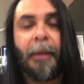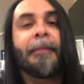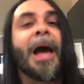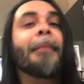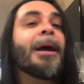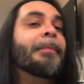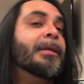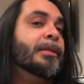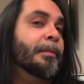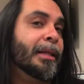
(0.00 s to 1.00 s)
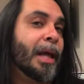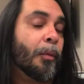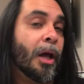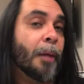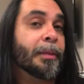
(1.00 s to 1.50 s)
that might be something
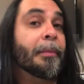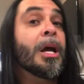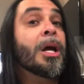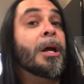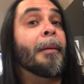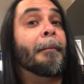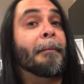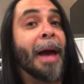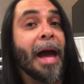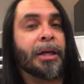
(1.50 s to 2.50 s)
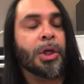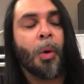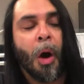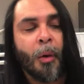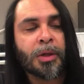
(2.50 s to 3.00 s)
that will help them come back.
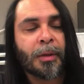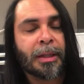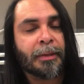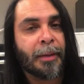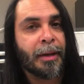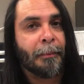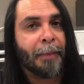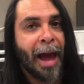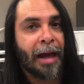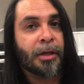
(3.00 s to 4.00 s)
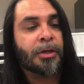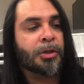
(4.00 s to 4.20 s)
You always want them coming back.